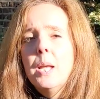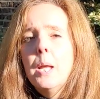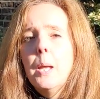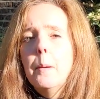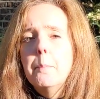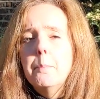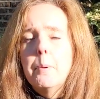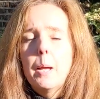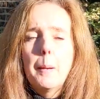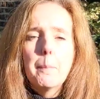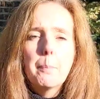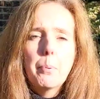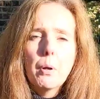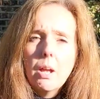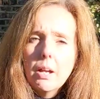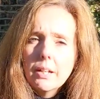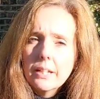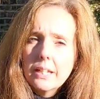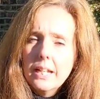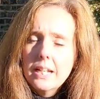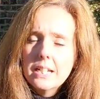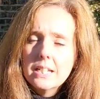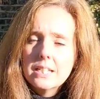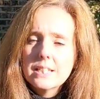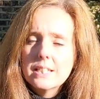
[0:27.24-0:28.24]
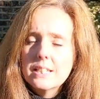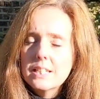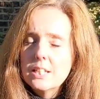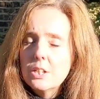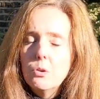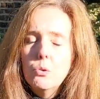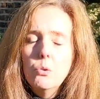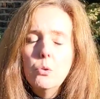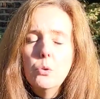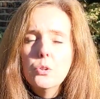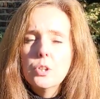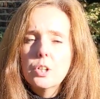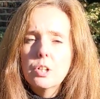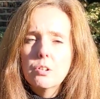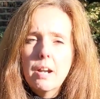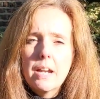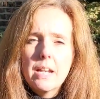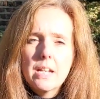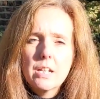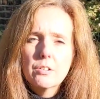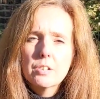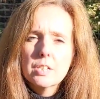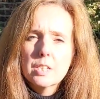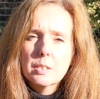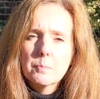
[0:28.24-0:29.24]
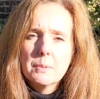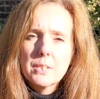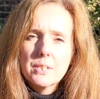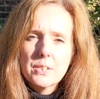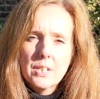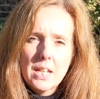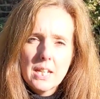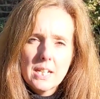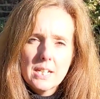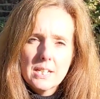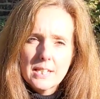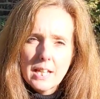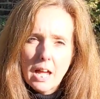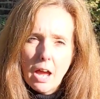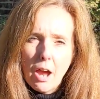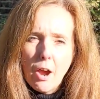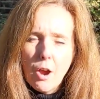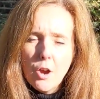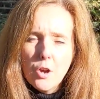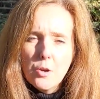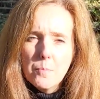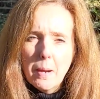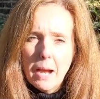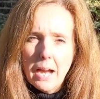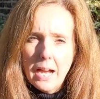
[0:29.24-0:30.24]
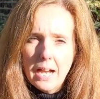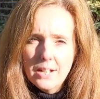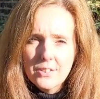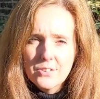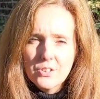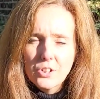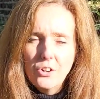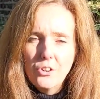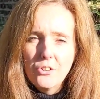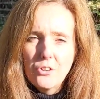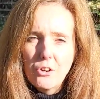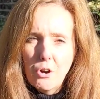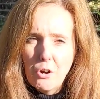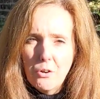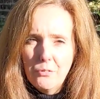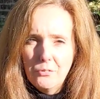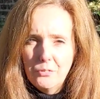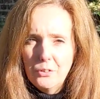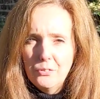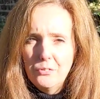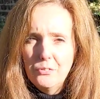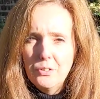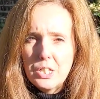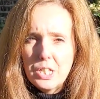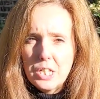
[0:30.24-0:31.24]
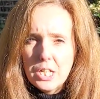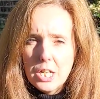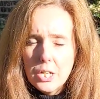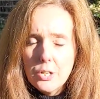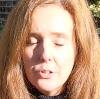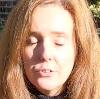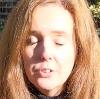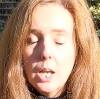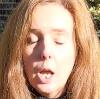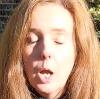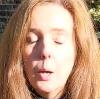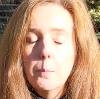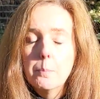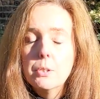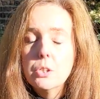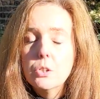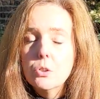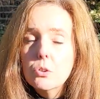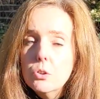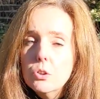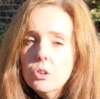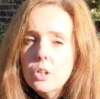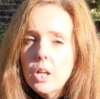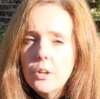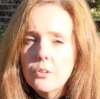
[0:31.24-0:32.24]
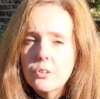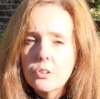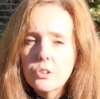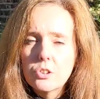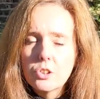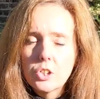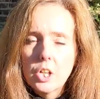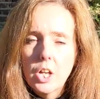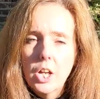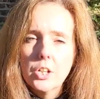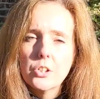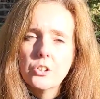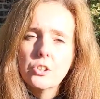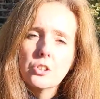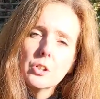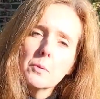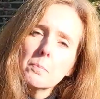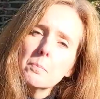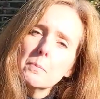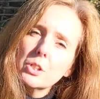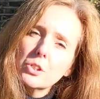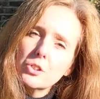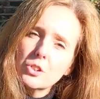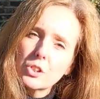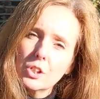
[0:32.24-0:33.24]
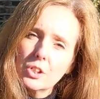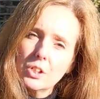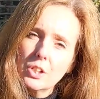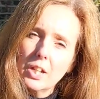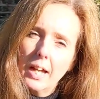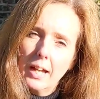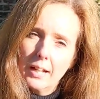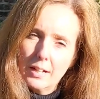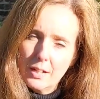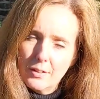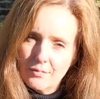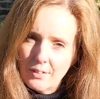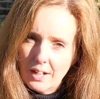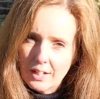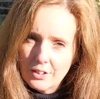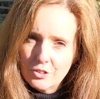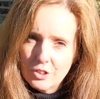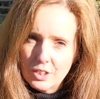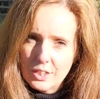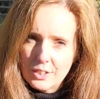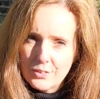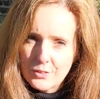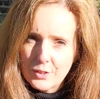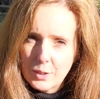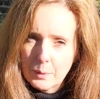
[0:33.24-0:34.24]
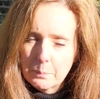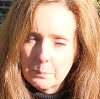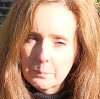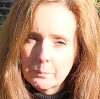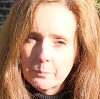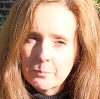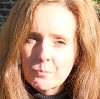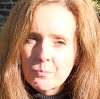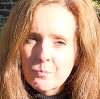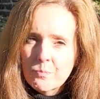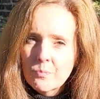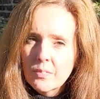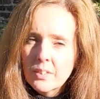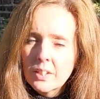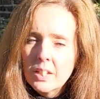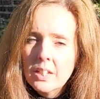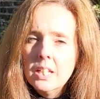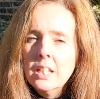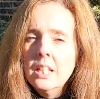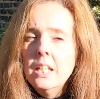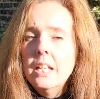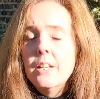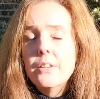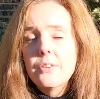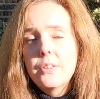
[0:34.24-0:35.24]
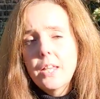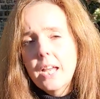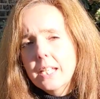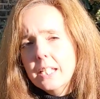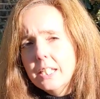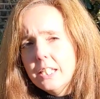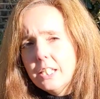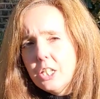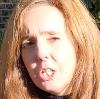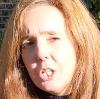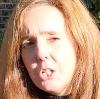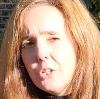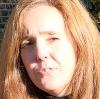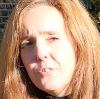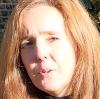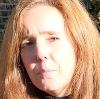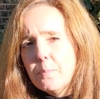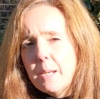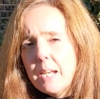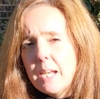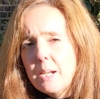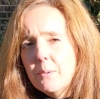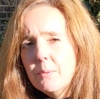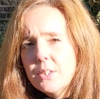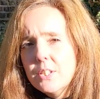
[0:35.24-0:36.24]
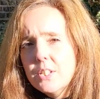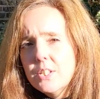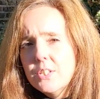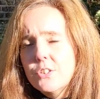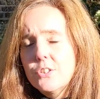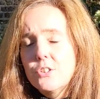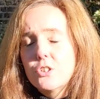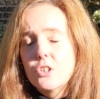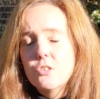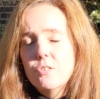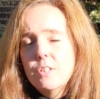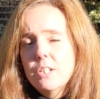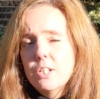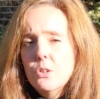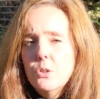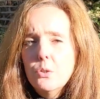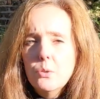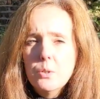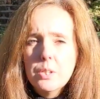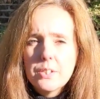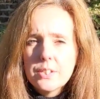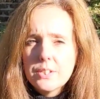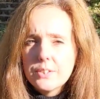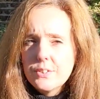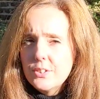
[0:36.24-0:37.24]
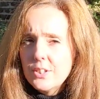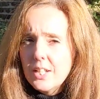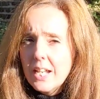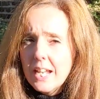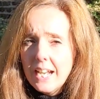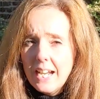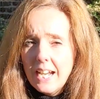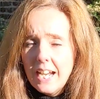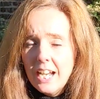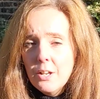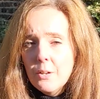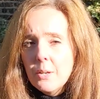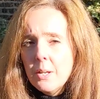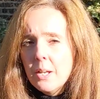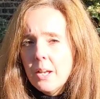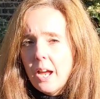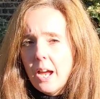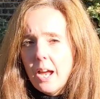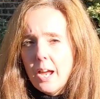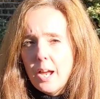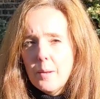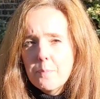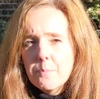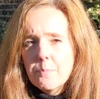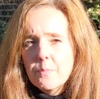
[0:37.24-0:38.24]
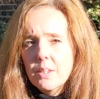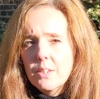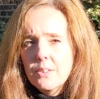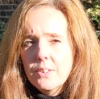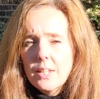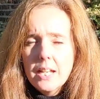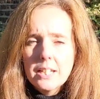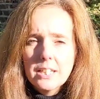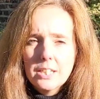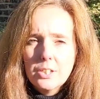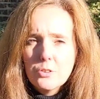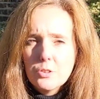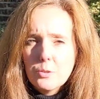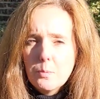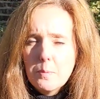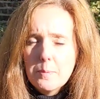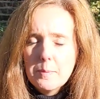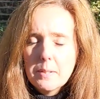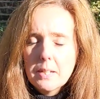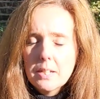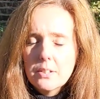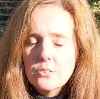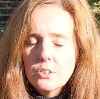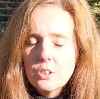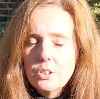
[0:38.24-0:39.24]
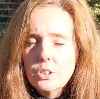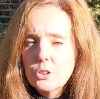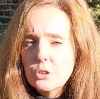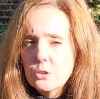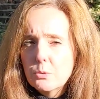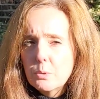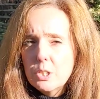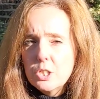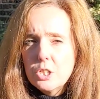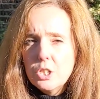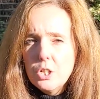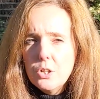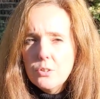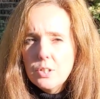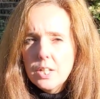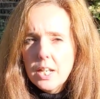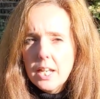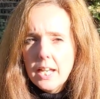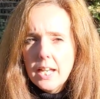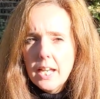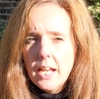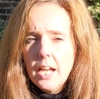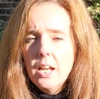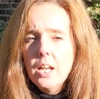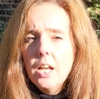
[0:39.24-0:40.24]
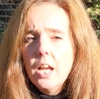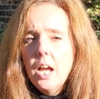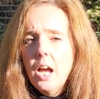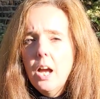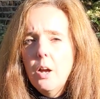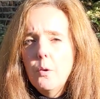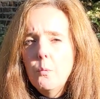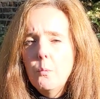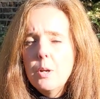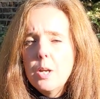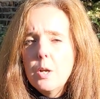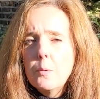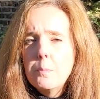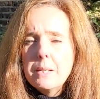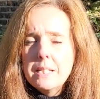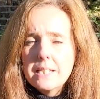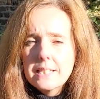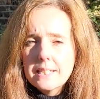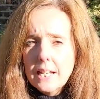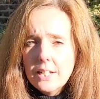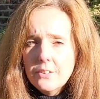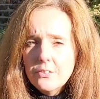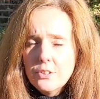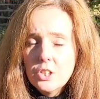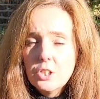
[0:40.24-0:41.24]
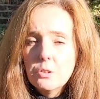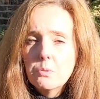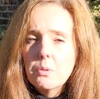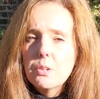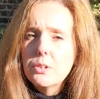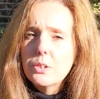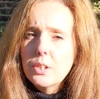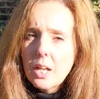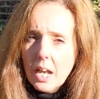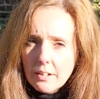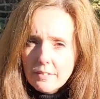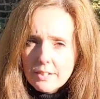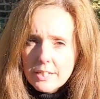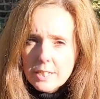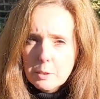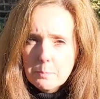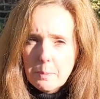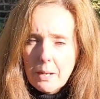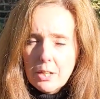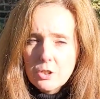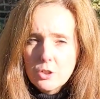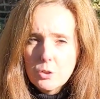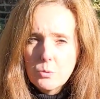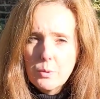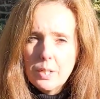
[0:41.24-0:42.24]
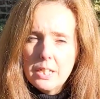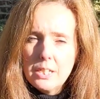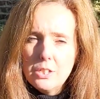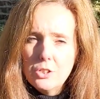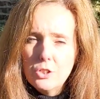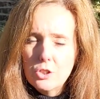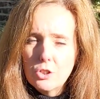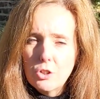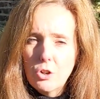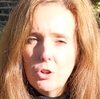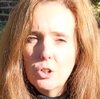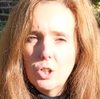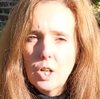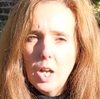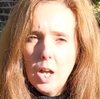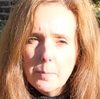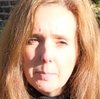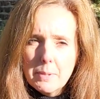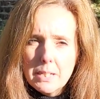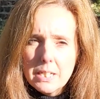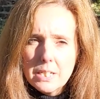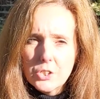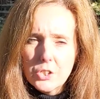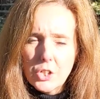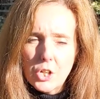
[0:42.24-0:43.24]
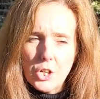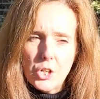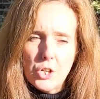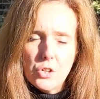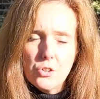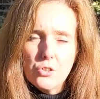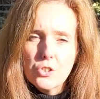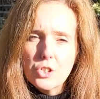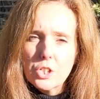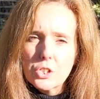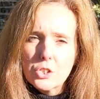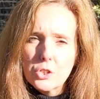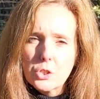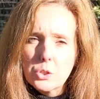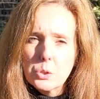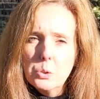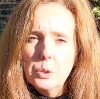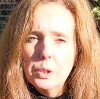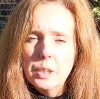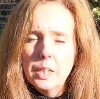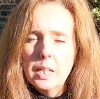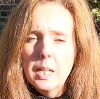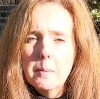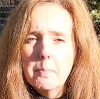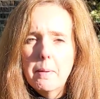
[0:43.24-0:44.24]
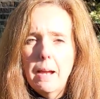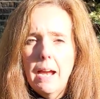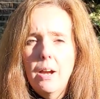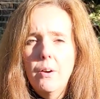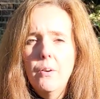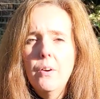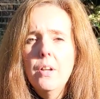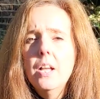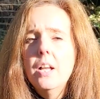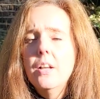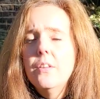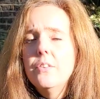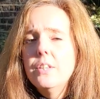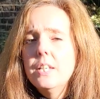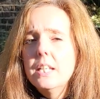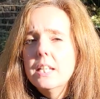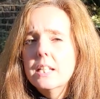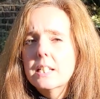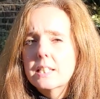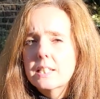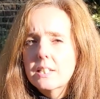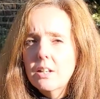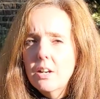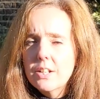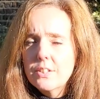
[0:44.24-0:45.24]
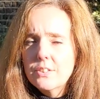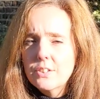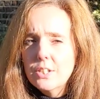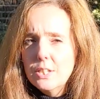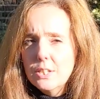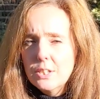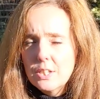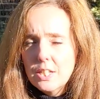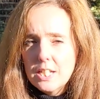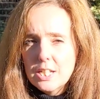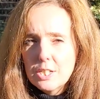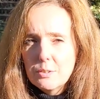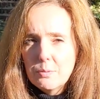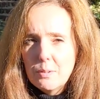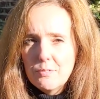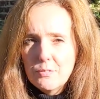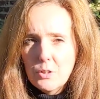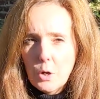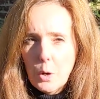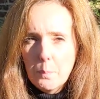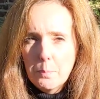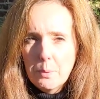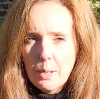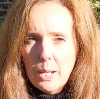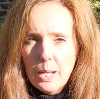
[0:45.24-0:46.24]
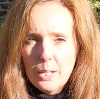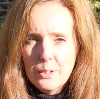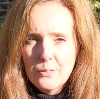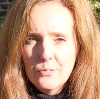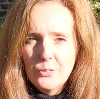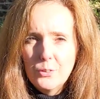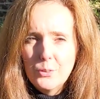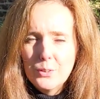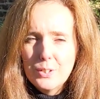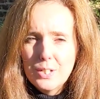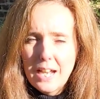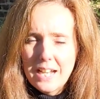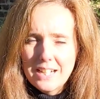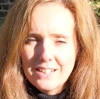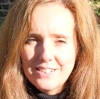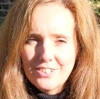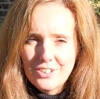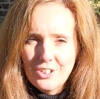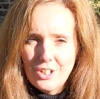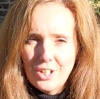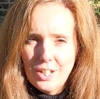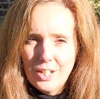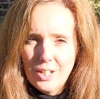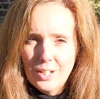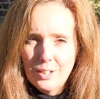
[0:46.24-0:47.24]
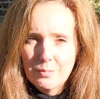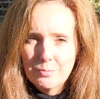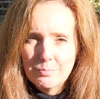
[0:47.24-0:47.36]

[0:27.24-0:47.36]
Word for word: but uh, plug in and see all the great Christmas things that Hope has on offer for you to help your local church do mission and evangelism. Thank you for being with us during all this year. Um, thank you as we begin to look to a new year we'll be sending you a very special e-shot coming soon, just talking about the exciting things we've got planned for next year.